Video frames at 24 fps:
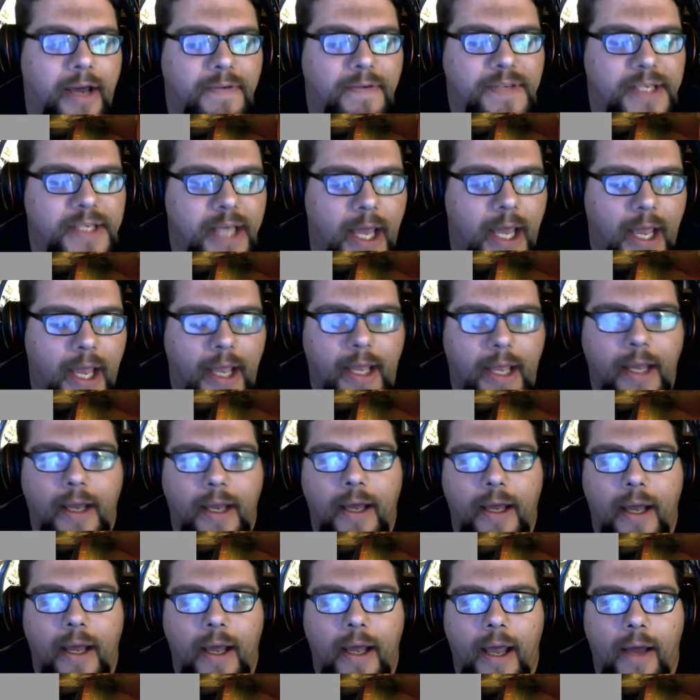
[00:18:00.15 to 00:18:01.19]
saying,
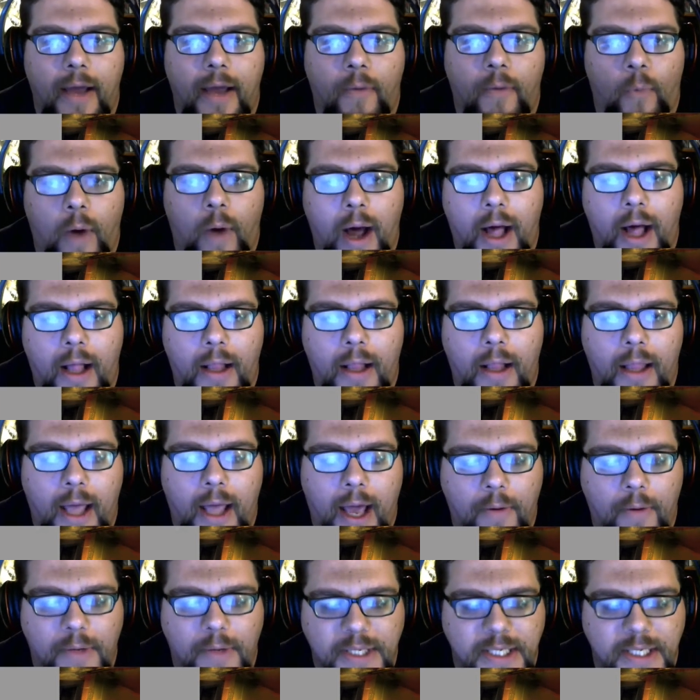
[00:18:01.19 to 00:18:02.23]
while I
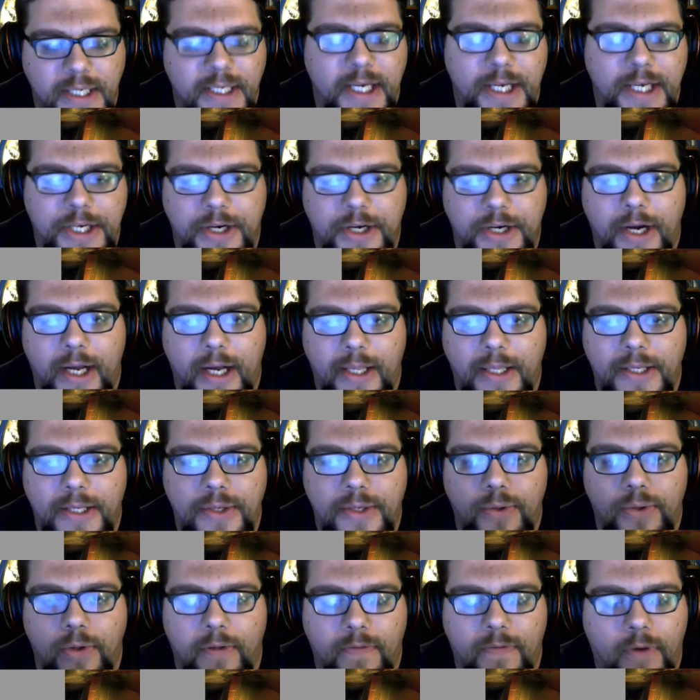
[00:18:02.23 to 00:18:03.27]
was a teacher at the School
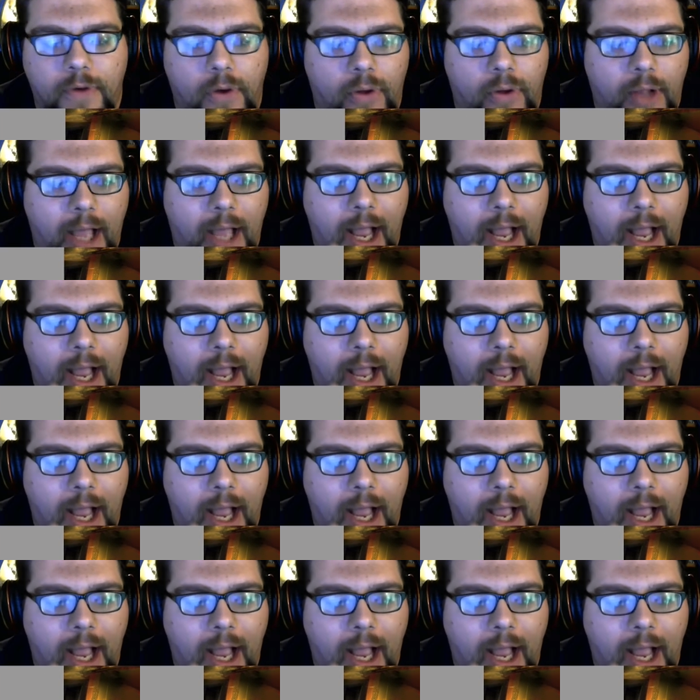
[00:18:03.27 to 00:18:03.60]
of Golgak,